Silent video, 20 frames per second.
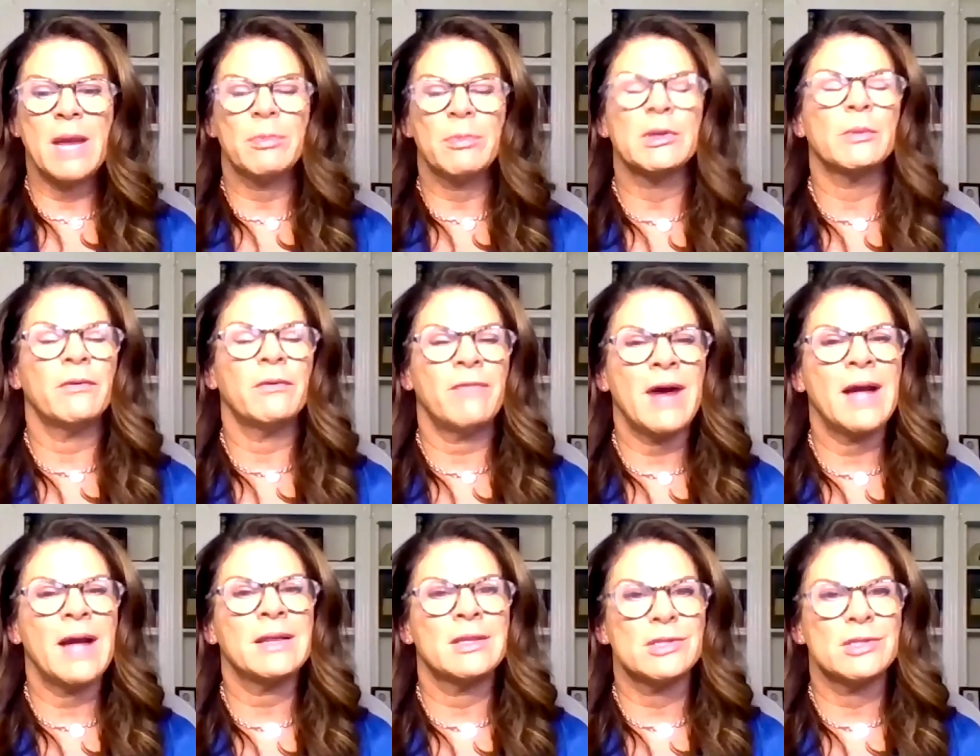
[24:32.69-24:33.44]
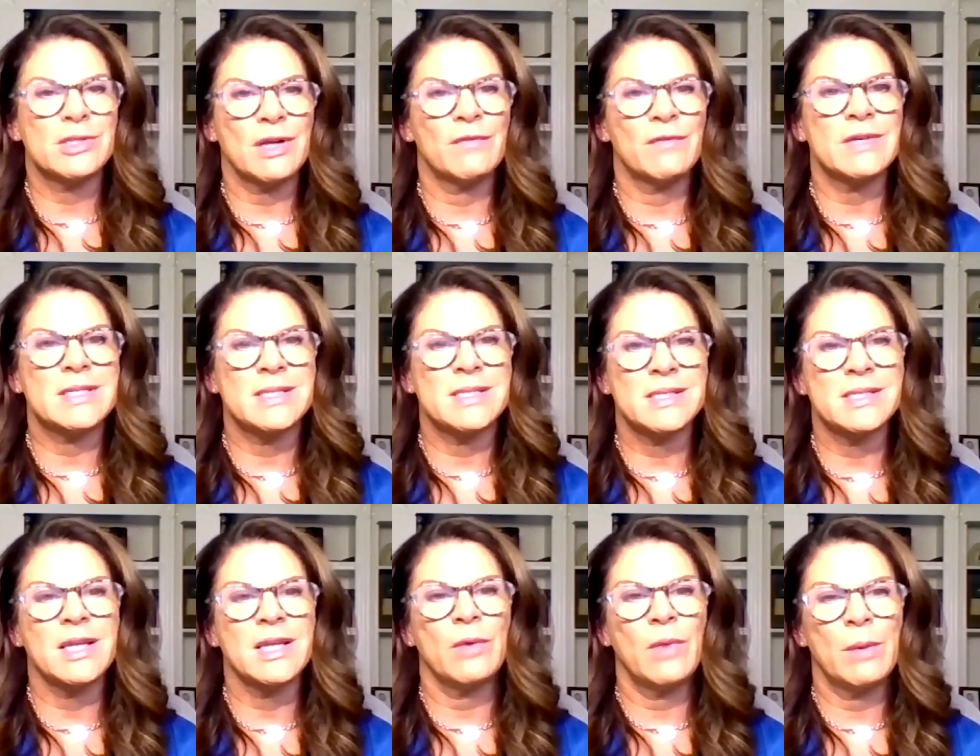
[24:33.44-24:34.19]
able to provide the
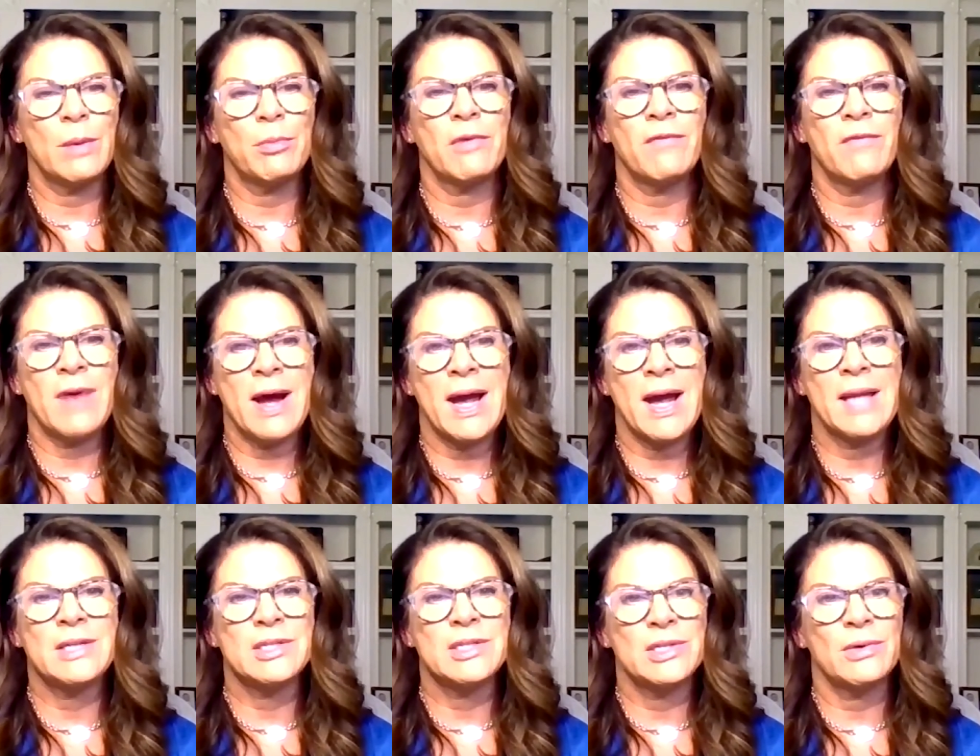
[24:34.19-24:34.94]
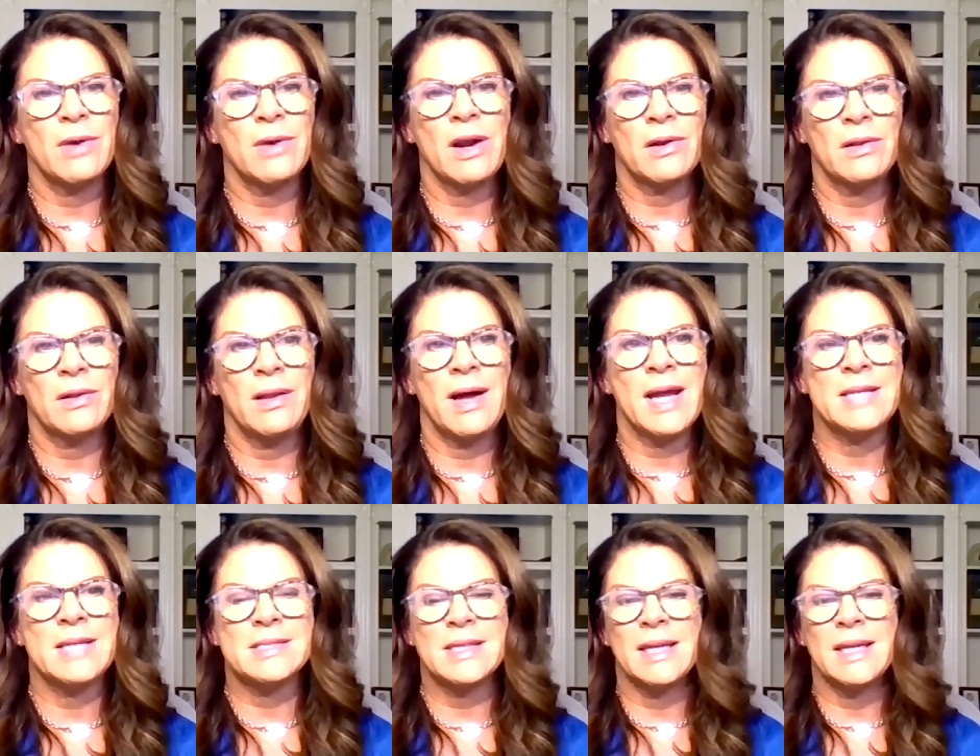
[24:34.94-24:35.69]
services that we provide to our clients,